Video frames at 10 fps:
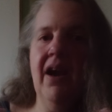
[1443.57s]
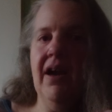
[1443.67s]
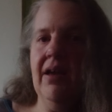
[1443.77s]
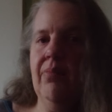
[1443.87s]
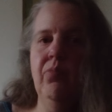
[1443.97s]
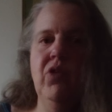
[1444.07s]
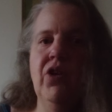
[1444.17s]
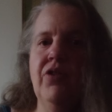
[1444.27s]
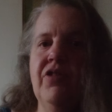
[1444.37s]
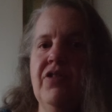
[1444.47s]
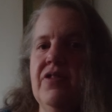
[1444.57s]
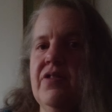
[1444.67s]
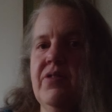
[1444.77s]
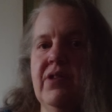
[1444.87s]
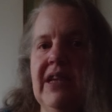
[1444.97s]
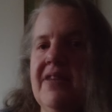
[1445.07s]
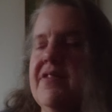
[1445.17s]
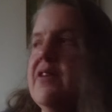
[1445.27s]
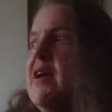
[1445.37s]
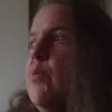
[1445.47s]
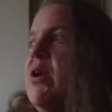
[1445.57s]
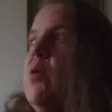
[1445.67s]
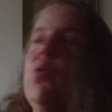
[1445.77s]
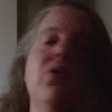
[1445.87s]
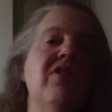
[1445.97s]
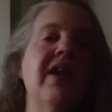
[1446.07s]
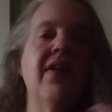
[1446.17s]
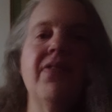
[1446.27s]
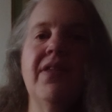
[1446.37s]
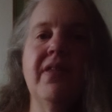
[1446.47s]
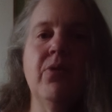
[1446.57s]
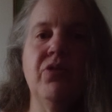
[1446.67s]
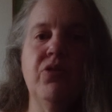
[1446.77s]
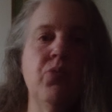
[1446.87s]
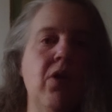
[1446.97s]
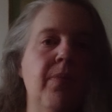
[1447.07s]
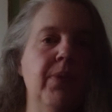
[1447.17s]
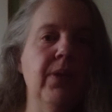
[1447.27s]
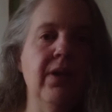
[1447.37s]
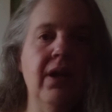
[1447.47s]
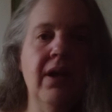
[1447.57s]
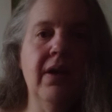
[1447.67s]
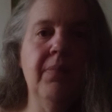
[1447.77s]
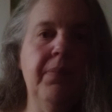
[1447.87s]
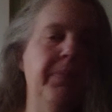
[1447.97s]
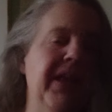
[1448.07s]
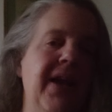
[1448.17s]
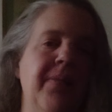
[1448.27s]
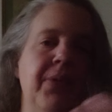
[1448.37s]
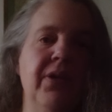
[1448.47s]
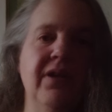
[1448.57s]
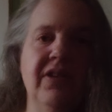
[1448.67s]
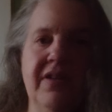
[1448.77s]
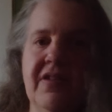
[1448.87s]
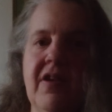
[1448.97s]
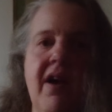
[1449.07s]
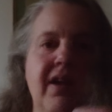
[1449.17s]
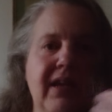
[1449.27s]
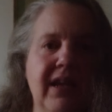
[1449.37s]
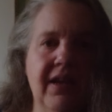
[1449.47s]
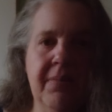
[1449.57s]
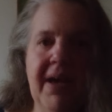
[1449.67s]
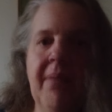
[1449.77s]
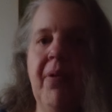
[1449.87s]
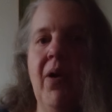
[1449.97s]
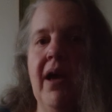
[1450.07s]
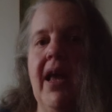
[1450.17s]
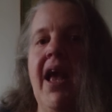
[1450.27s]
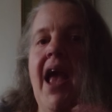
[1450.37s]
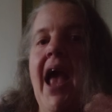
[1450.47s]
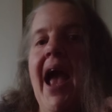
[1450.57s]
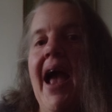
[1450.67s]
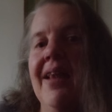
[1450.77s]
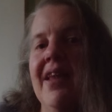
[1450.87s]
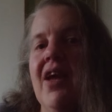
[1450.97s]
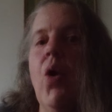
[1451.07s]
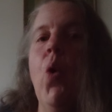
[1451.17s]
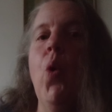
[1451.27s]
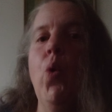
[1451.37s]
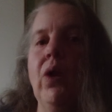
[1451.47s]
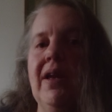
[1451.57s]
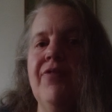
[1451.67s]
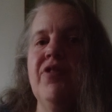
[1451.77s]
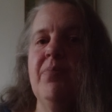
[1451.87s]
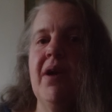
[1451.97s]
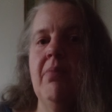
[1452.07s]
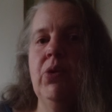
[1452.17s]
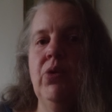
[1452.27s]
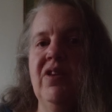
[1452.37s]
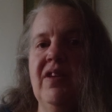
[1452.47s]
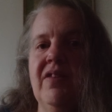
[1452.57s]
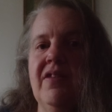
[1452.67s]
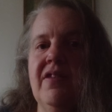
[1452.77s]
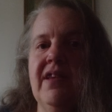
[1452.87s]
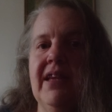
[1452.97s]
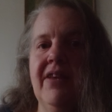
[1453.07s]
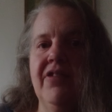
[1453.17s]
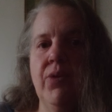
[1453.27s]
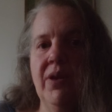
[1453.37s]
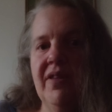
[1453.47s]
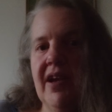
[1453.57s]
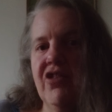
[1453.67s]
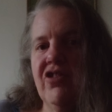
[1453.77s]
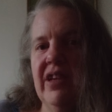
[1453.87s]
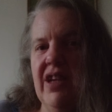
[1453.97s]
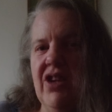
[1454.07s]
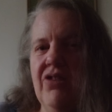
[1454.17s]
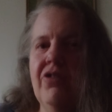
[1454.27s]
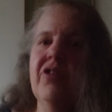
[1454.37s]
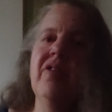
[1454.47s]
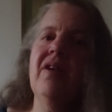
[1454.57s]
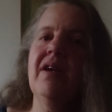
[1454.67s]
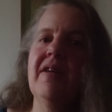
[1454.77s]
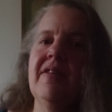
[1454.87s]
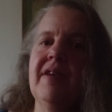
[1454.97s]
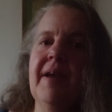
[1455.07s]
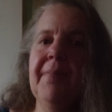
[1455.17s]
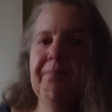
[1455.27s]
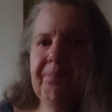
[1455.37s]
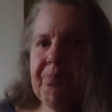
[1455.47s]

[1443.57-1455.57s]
I noticed yesterday when I walked out that there was a robin, a blackbird, a starling, a magpie, and they all lifted my mood instantly. So it's actually utilizing